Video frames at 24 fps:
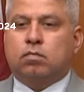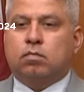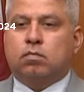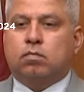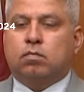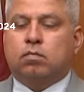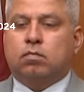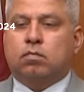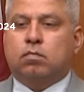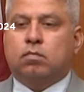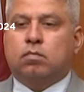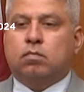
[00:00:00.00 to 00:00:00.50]

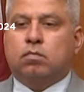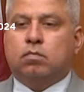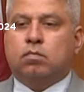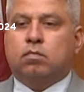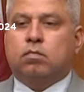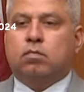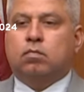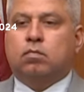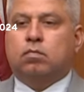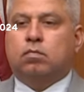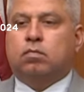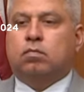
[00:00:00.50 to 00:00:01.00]

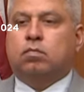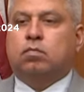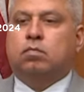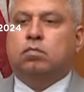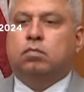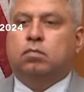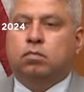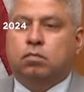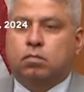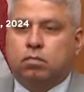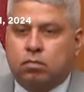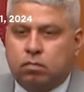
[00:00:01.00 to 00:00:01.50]

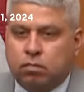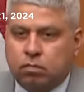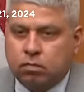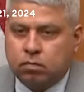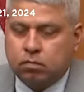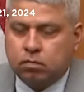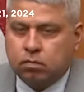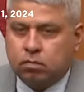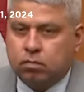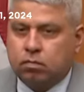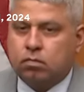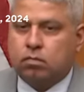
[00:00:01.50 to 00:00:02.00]

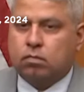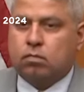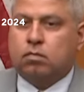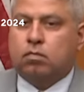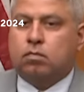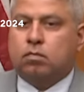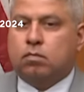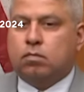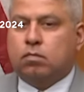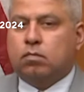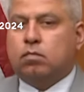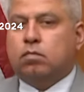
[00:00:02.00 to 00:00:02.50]

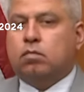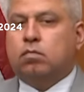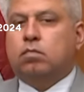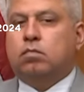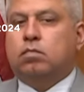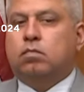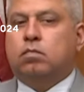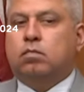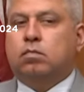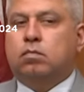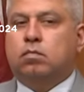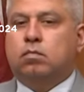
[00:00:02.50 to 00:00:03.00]

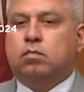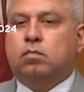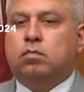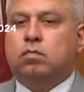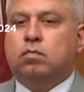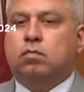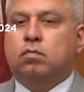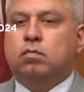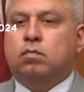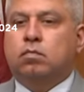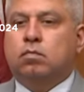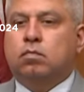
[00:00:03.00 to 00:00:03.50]

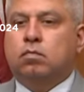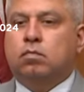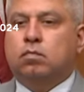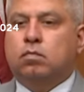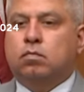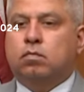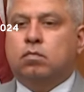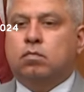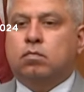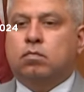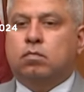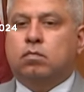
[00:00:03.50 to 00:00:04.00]

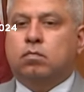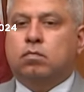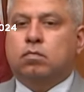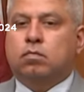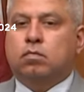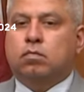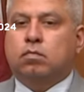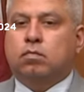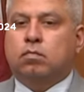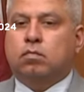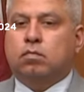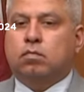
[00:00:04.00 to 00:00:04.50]

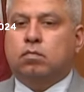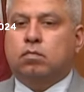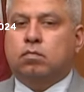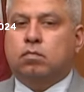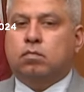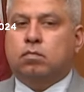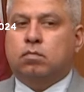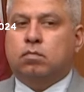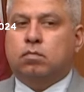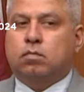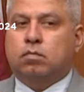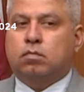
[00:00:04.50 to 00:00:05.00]

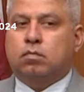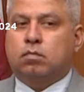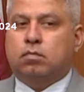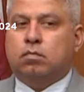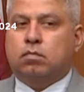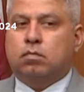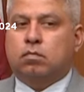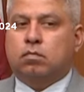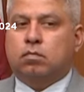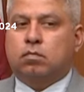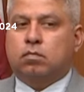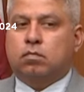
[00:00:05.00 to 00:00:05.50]

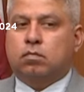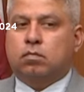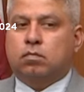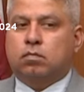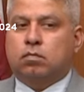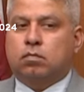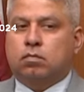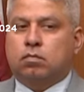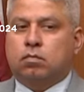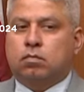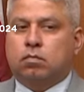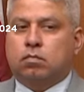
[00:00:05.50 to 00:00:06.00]

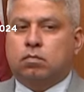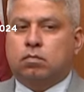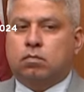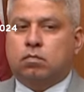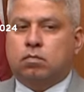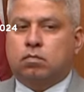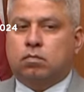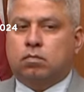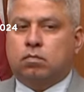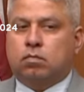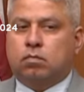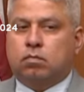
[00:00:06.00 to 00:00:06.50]

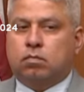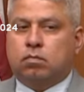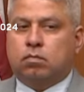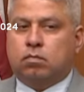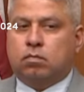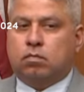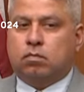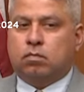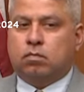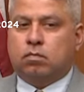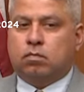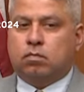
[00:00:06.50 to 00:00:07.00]

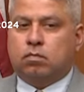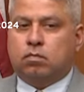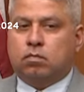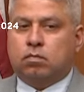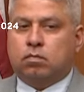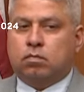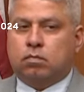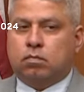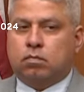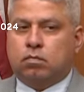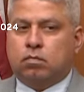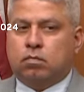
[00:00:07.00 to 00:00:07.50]

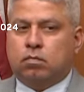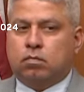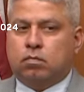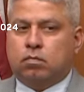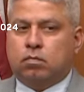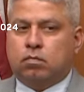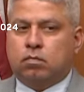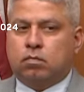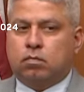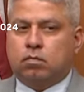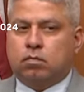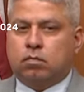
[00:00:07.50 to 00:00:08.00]
(not speaking)